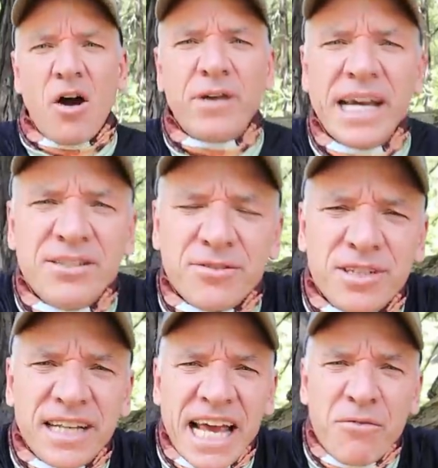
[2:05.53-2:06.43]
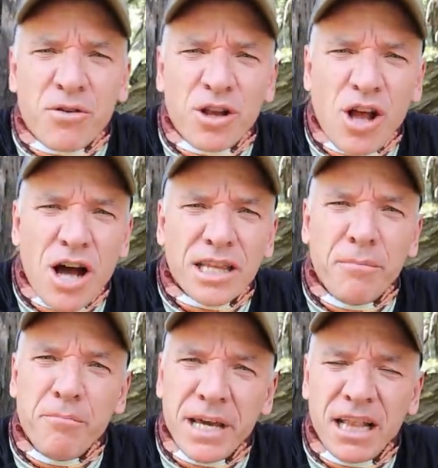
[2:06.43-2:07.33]
Okay, so today we're along the
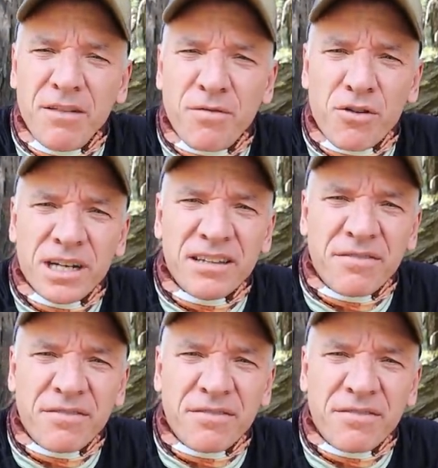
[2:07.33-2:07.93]
middle fork of